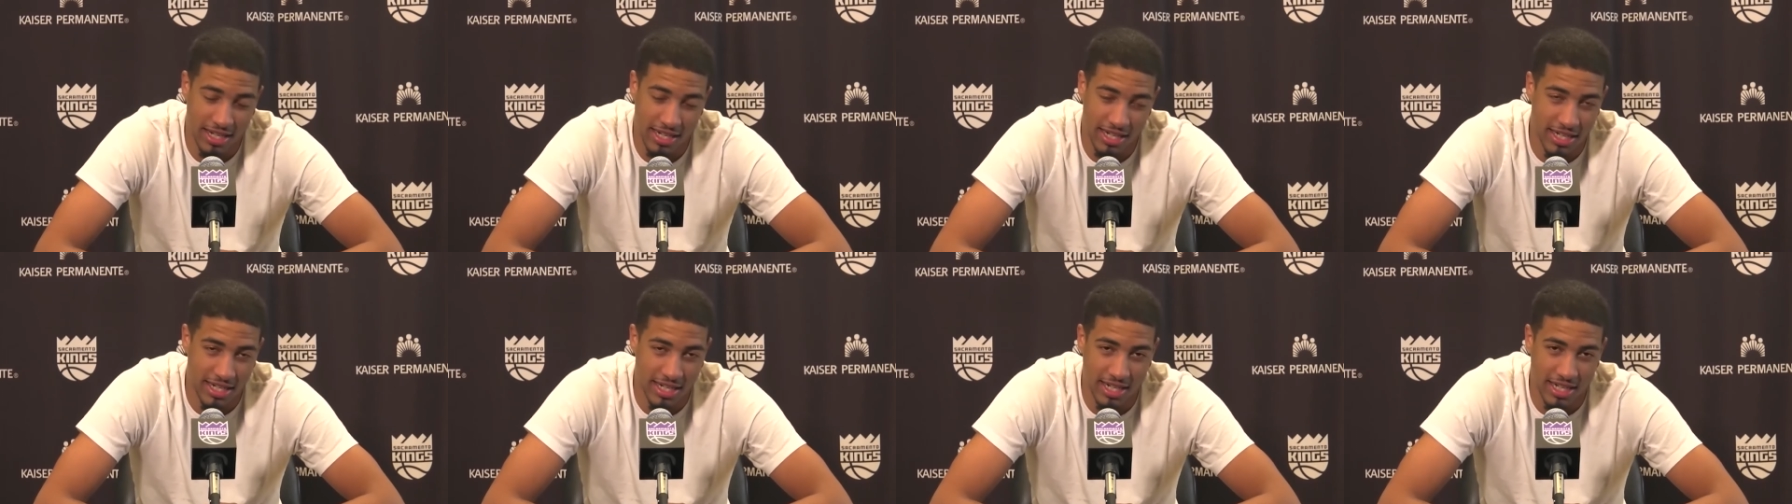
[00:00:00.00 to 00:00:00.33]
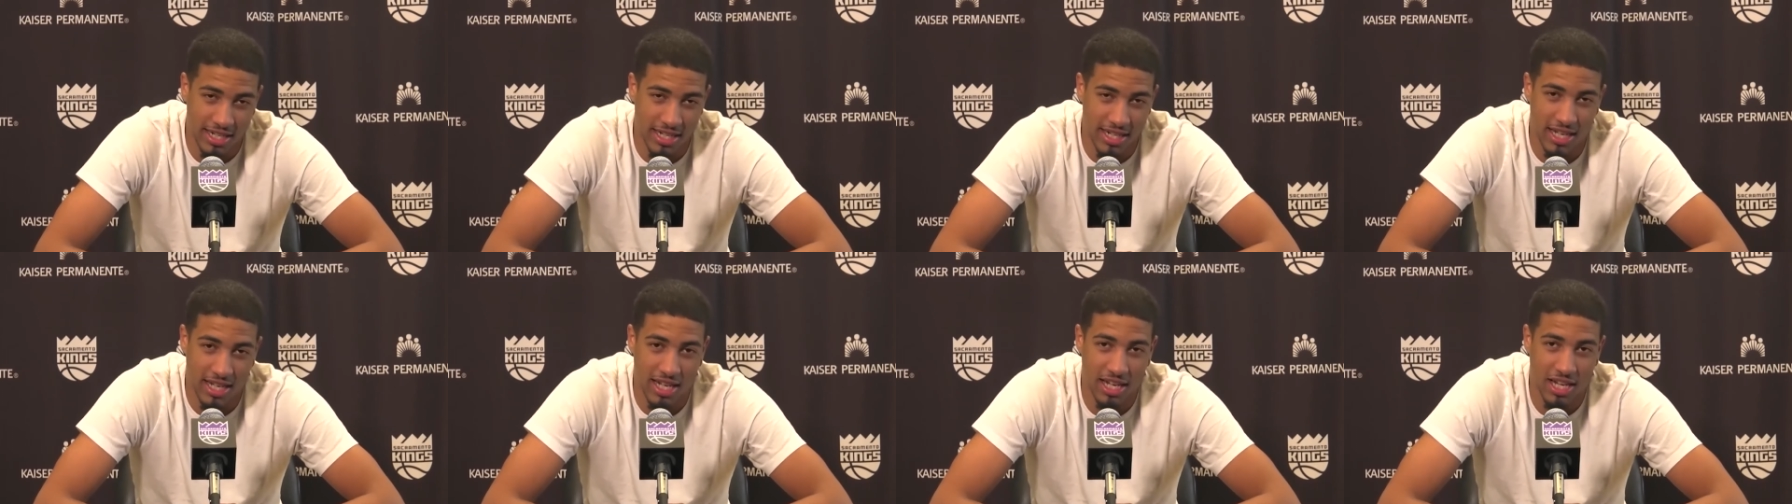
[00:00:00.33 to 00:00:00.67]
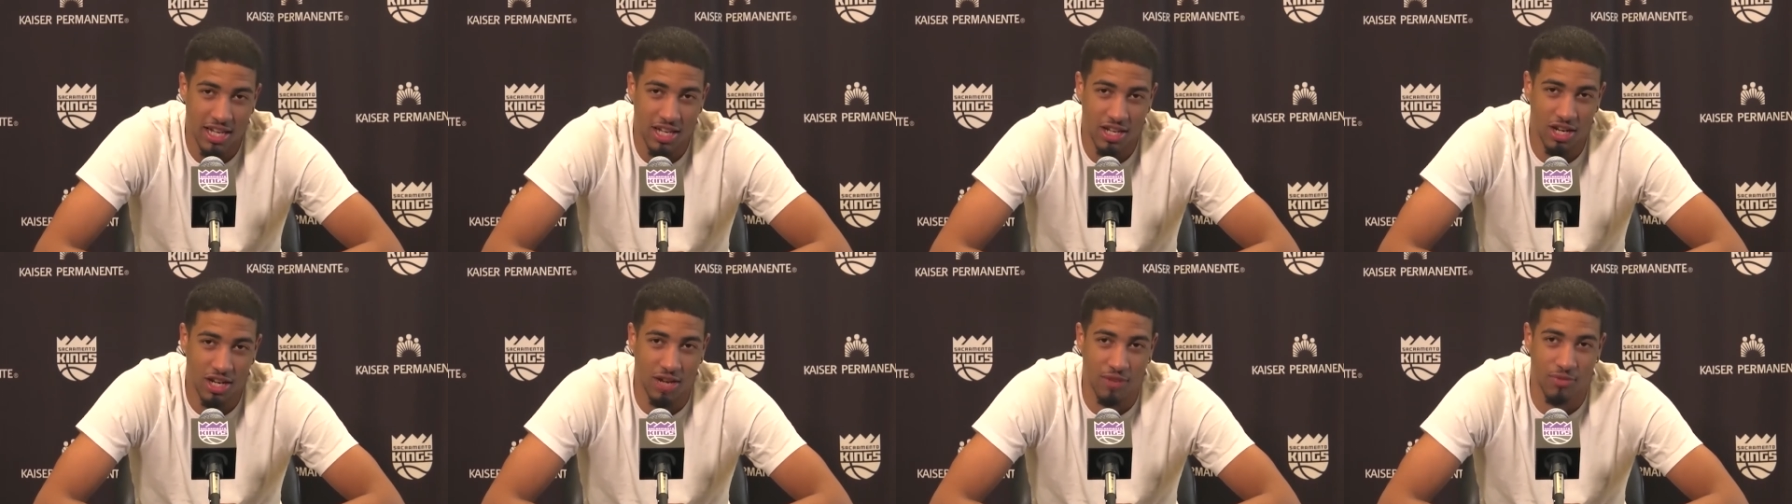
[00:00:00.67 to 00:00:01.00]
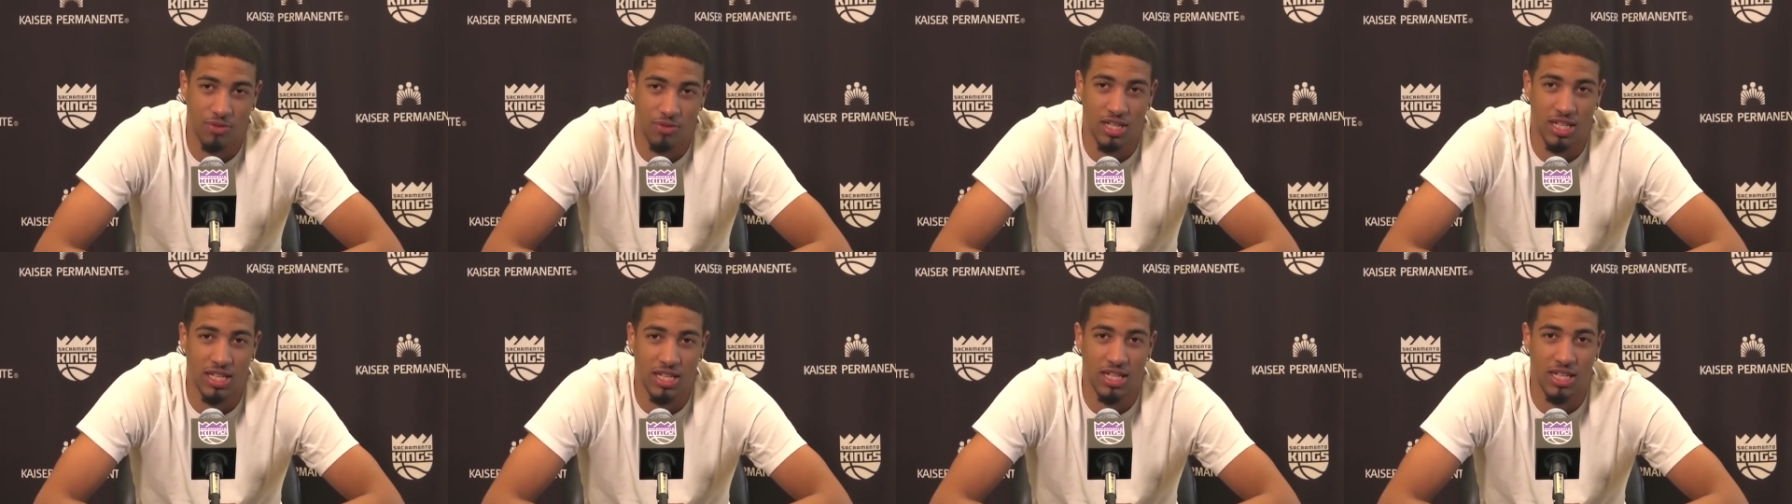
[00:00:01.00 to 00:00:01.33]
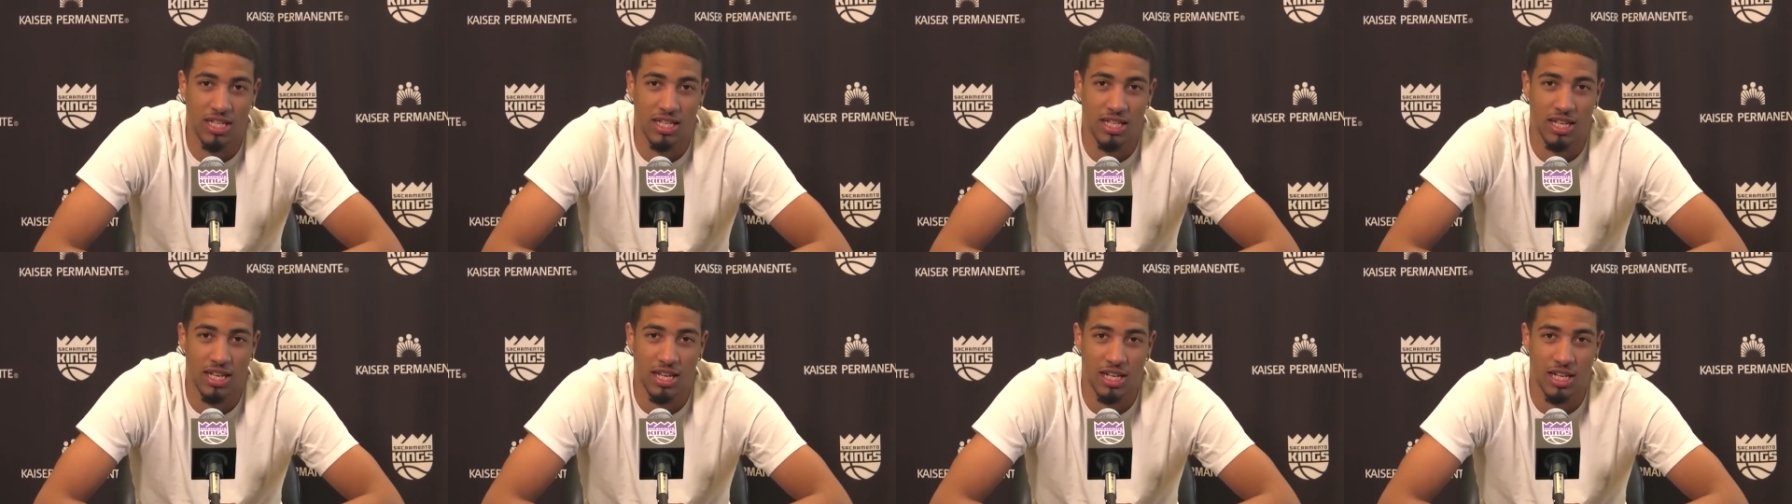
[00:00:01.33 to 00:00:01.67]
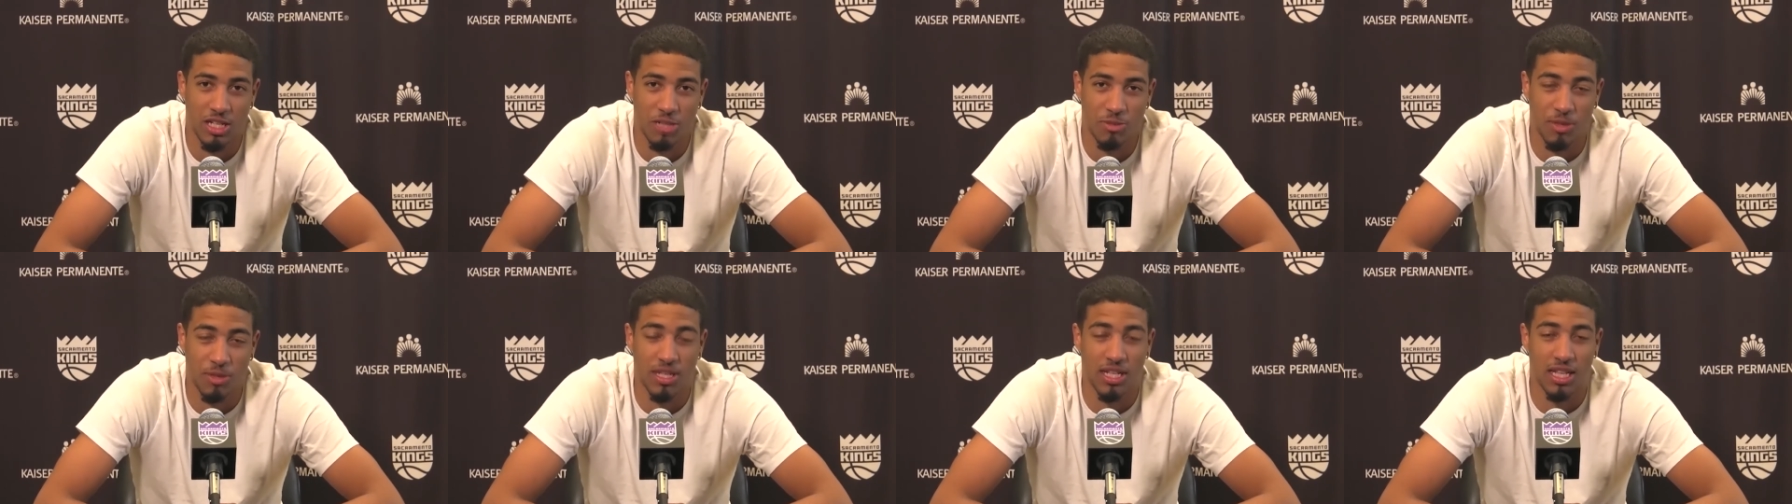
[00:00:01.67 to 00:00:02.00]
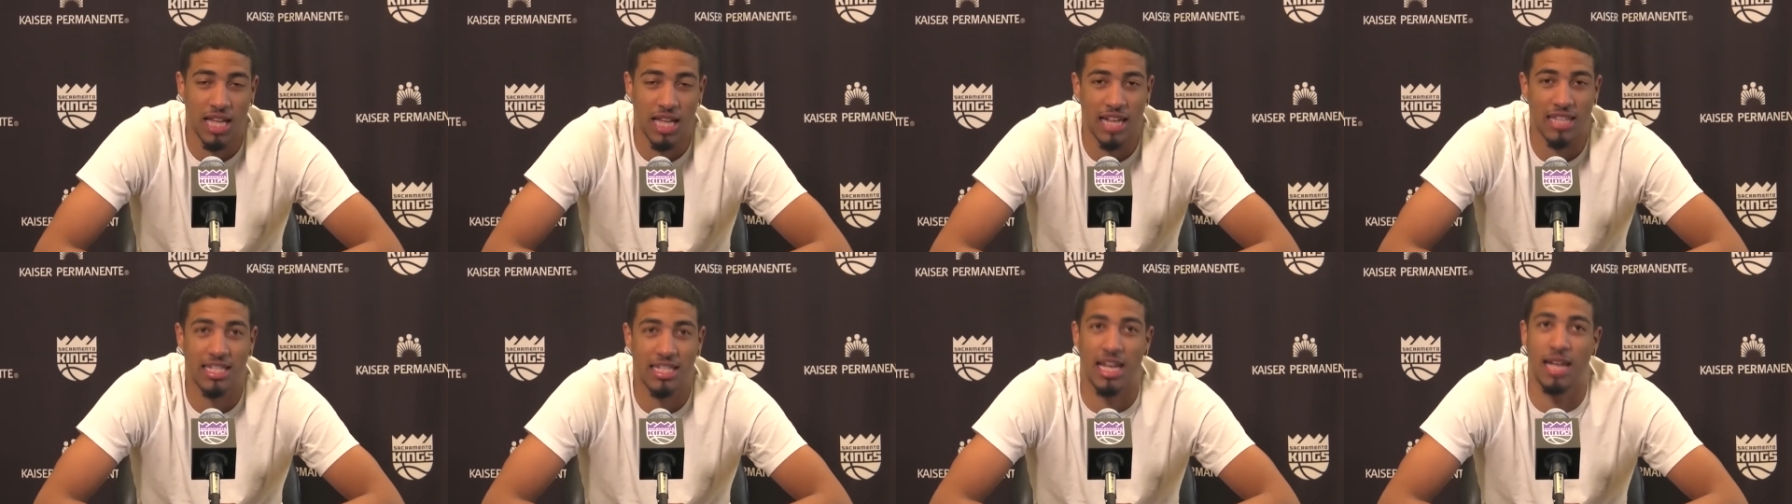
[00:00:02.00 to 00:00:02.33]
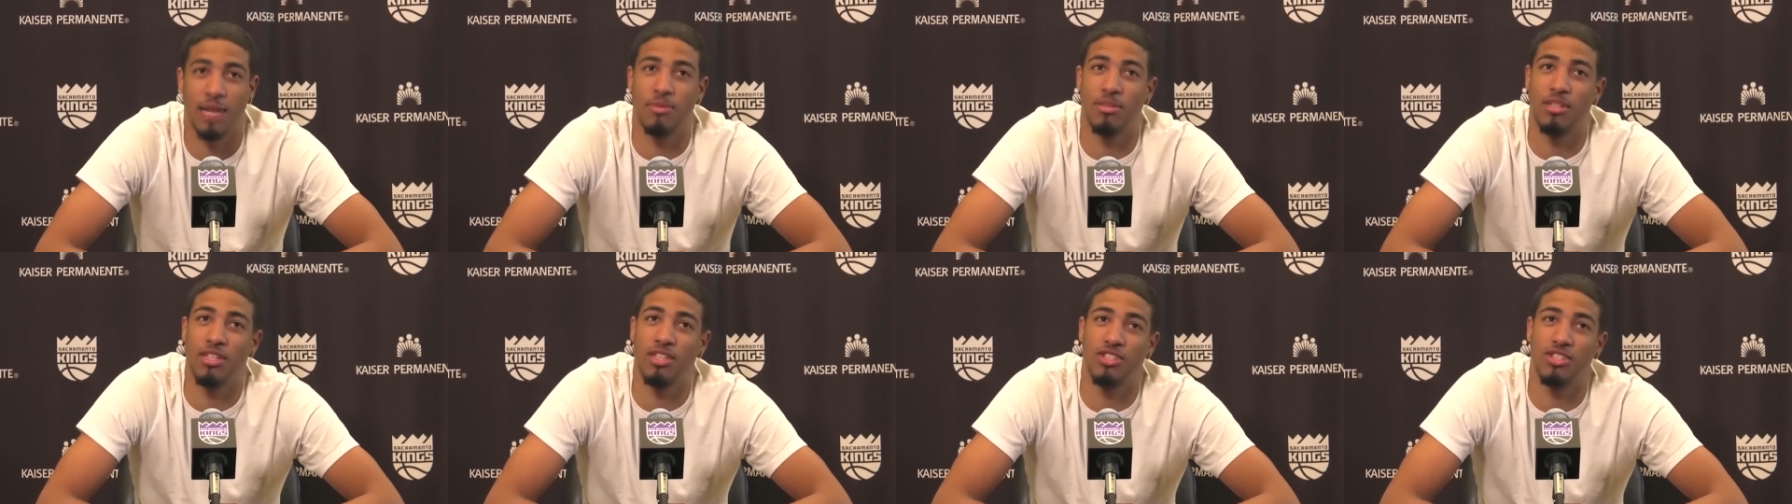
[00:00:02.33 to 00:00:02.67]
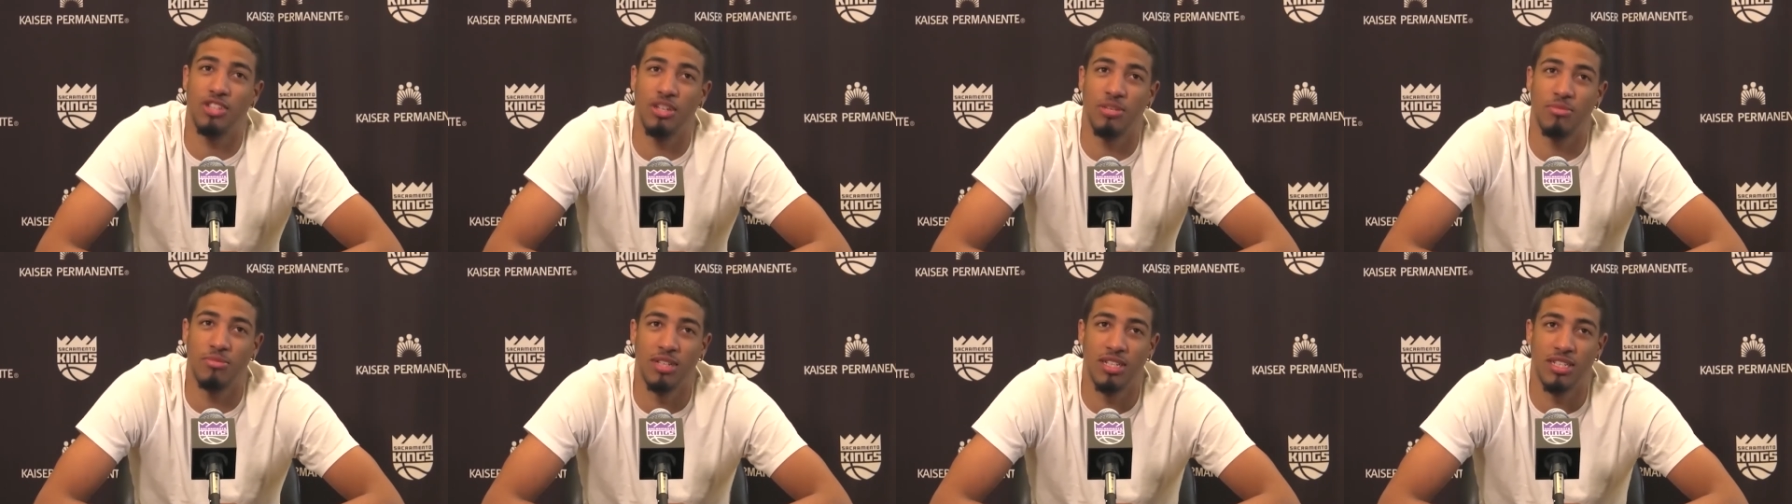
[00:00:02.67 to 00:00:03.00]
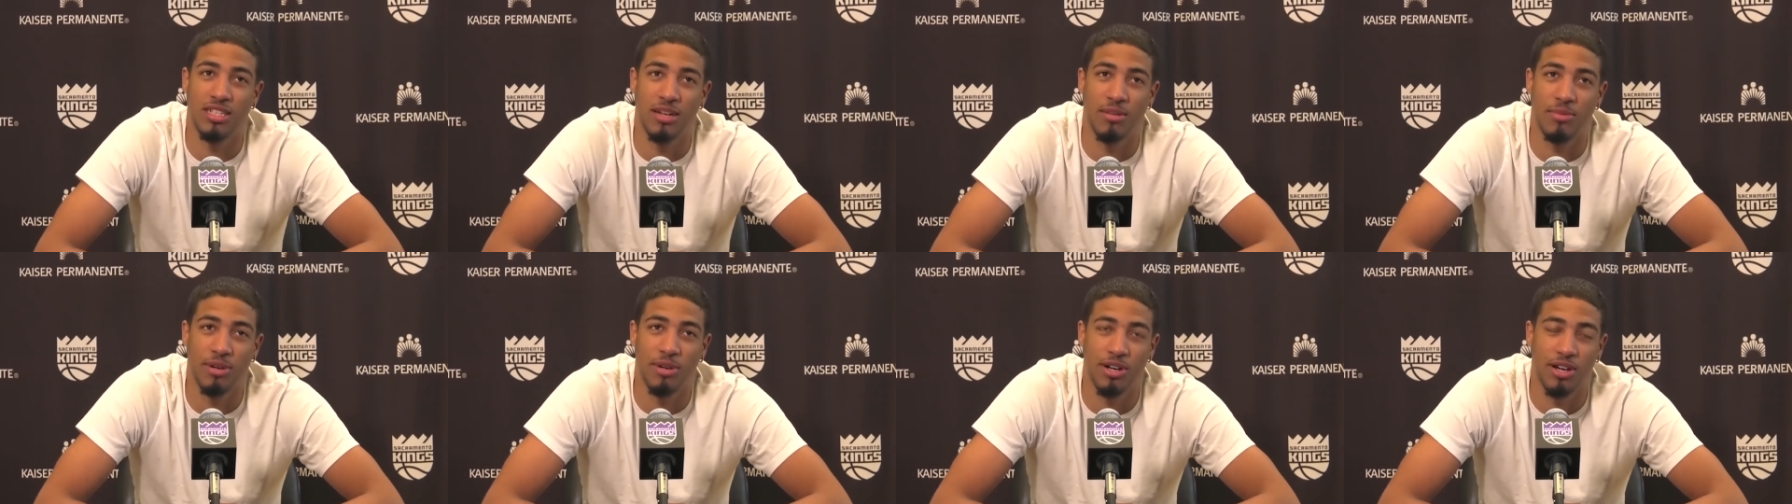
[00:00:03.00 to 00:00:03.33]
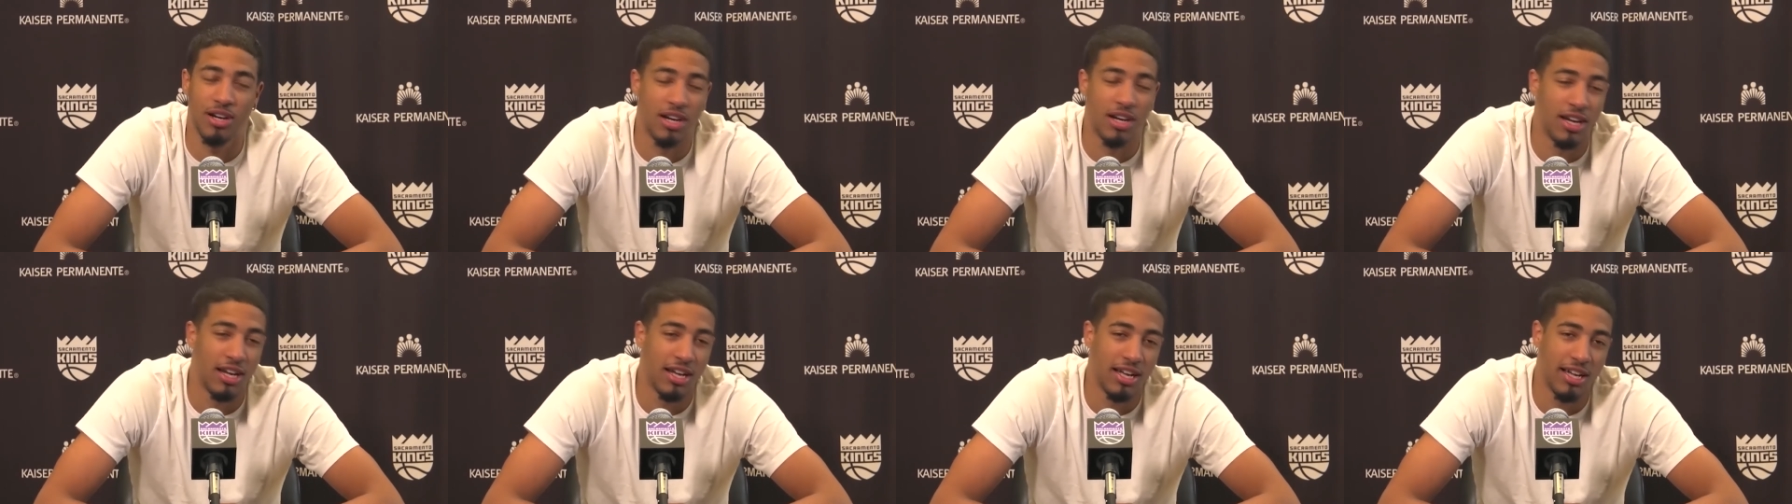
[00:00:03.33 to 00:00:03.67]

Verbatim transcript: Mm-hmm. Uh, you know, I really spent a lot of time in the gym this summer,